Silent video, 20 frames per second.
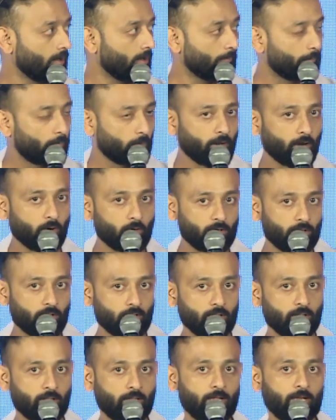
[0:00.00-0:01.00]
put
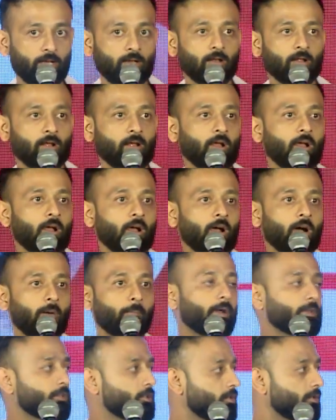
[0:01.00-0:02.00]
out than how
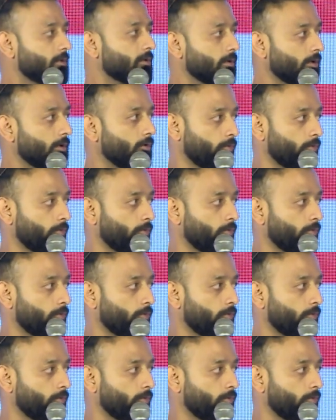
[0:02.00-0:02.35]
much you,